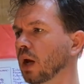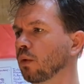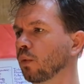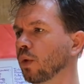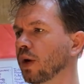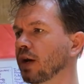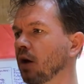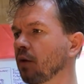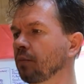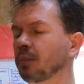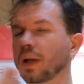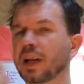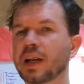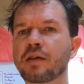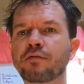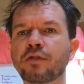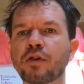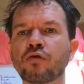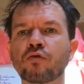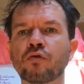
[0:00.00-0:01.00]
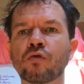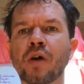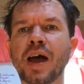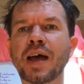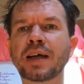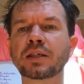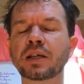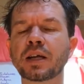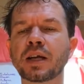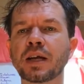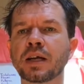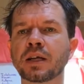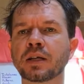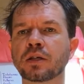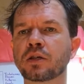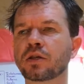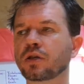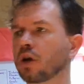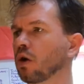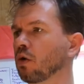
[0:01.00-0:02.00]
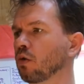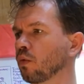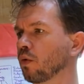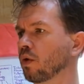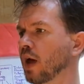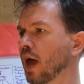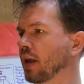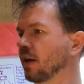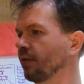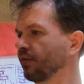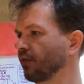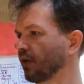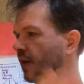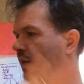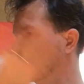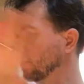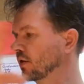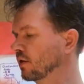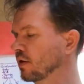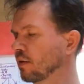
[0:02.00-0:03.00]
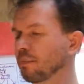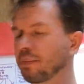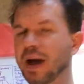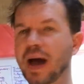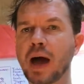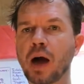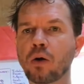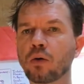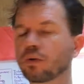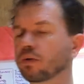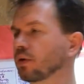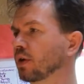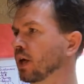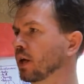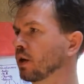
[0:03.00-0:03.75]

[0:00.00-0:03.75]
resonance. So anything that's about